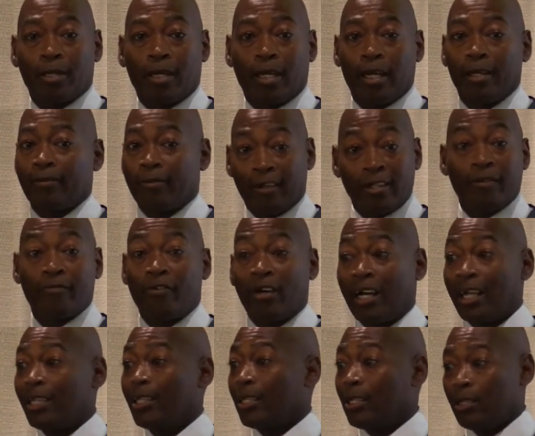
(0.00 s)
And then
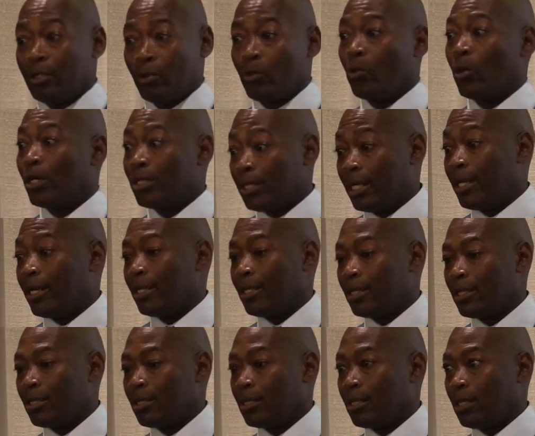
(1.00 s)
finally, one day,
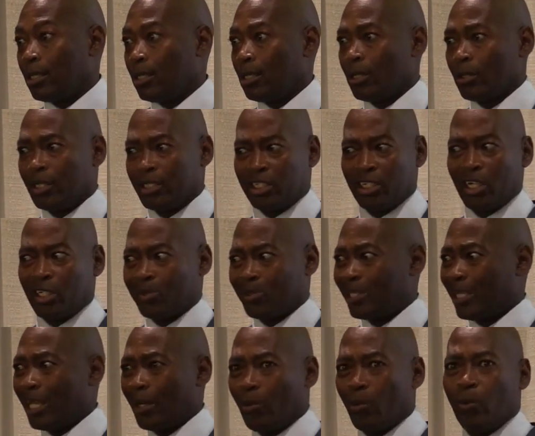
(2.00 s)
the judge was
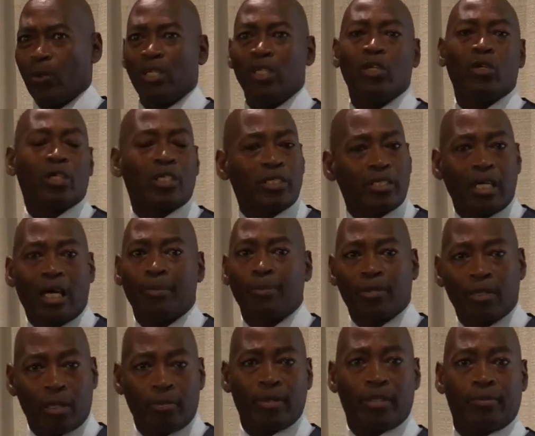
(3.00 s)
like, when are you going to
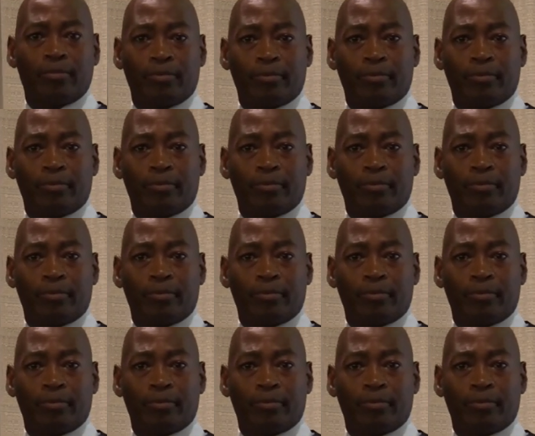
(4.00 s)
stop coming?